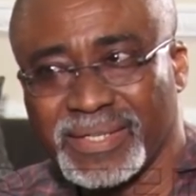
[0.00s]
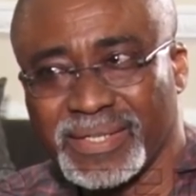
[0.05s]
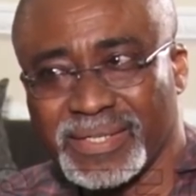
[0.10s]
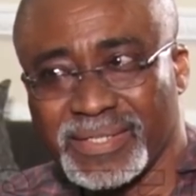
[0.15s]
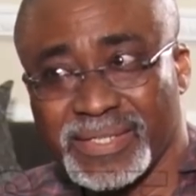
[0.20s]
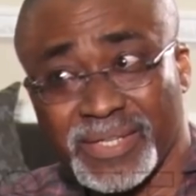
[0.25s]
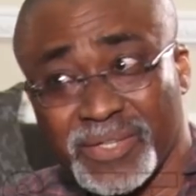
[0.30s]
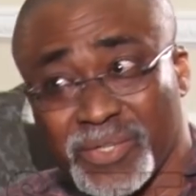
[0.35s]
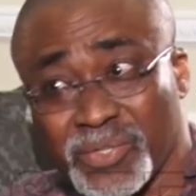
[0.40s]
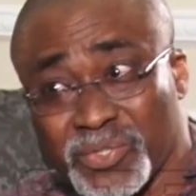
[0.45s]

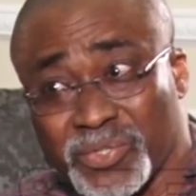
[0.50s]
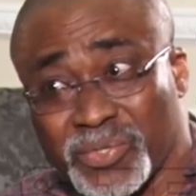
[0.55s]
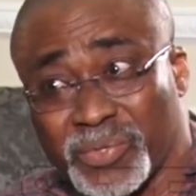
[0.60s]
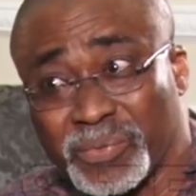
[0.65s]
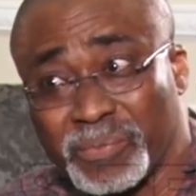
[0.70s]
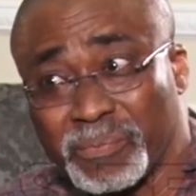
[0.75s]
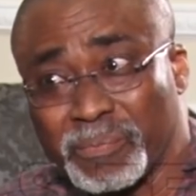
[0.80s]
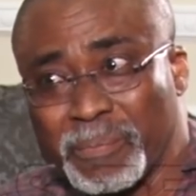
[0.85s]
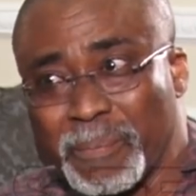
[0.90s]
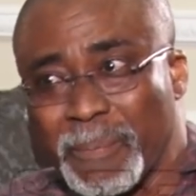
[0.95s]
Is that not
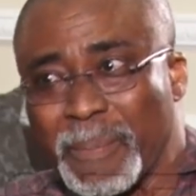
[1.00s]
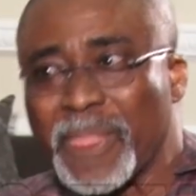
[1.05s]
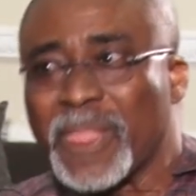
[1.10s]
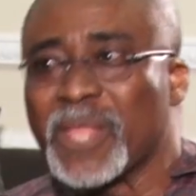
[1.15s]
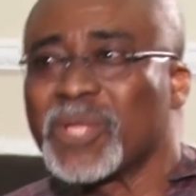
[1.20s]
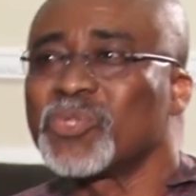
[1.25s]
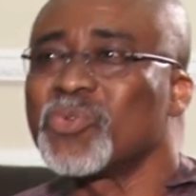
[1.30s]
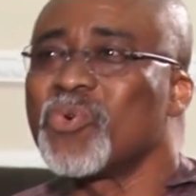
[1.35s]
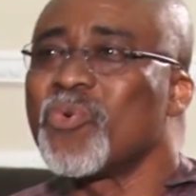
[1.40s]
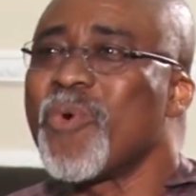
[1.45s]
so?
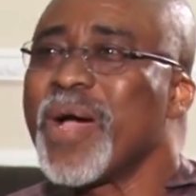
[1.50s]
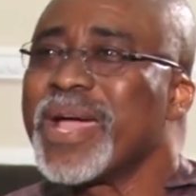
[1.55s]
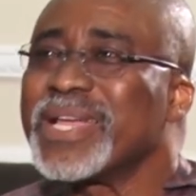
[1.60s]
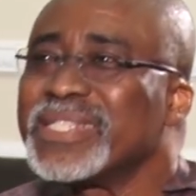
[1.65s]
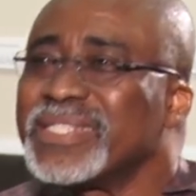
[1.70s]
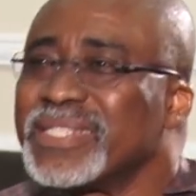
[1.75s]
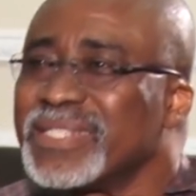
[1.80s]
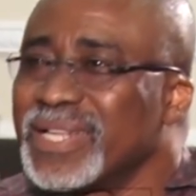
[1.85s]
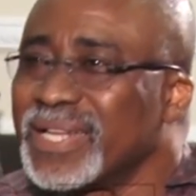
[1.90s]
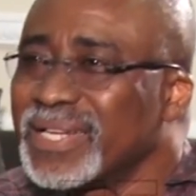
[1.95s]
So why
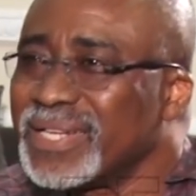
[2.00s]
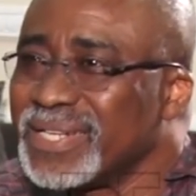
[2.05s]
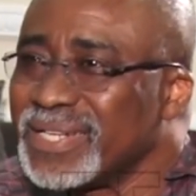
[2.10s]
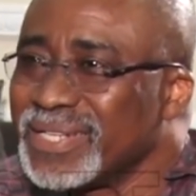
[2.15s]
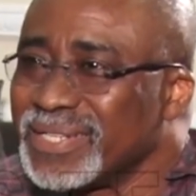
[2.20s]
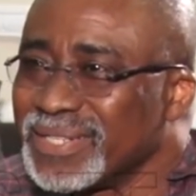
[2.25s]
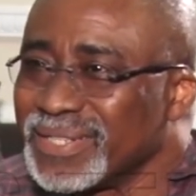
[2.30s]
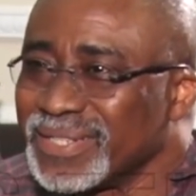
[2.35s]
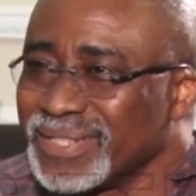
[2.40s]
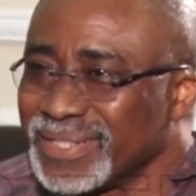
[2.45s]
is it that
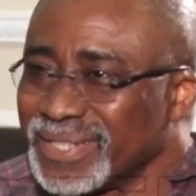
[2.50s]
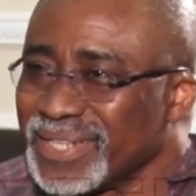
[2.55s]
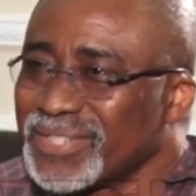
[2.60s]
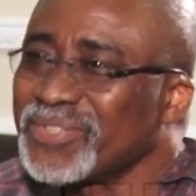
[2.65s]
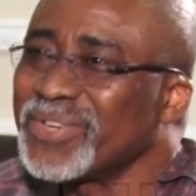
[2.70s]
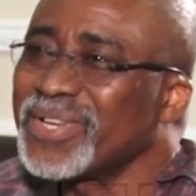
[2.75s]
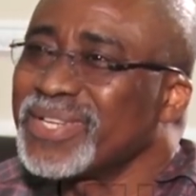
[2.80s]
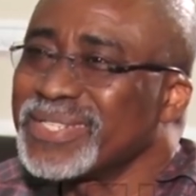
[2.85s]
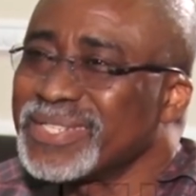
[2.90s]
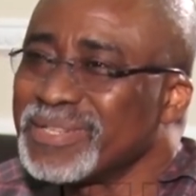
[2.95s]
the
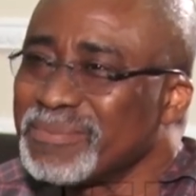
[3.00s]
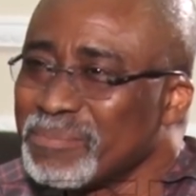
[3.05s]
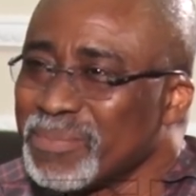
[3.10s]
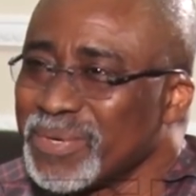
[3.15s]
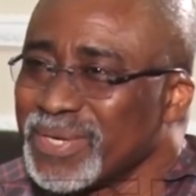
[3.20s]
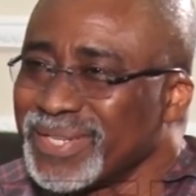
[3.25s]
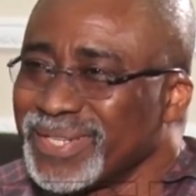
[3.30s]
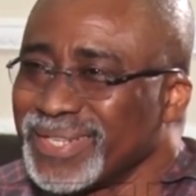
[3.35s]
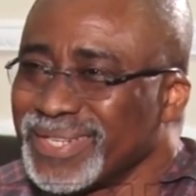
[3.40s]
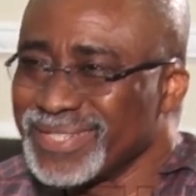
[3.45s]
National
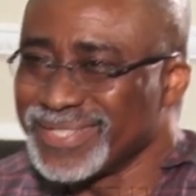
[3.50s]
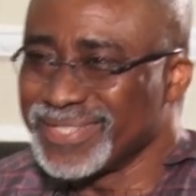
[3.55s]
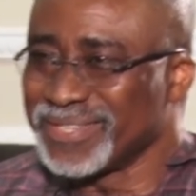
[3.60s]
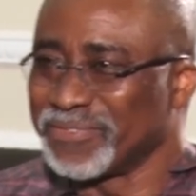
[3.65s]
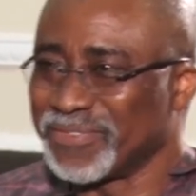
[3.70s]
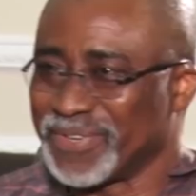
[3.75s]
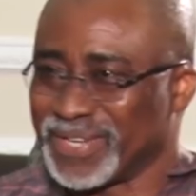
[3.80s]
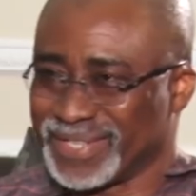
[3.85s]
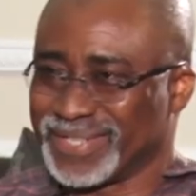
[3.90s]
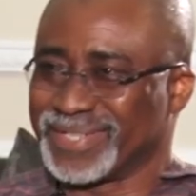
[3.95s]
Assembly is
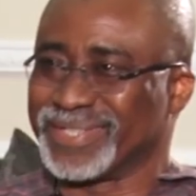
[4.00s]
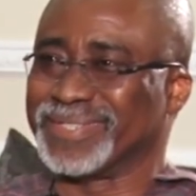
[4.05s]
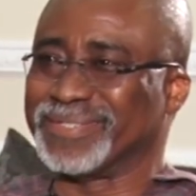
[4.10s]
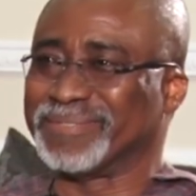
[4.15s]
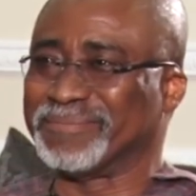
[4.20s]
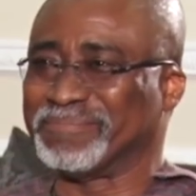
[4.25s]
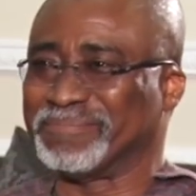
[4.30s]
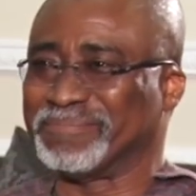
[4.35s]
different?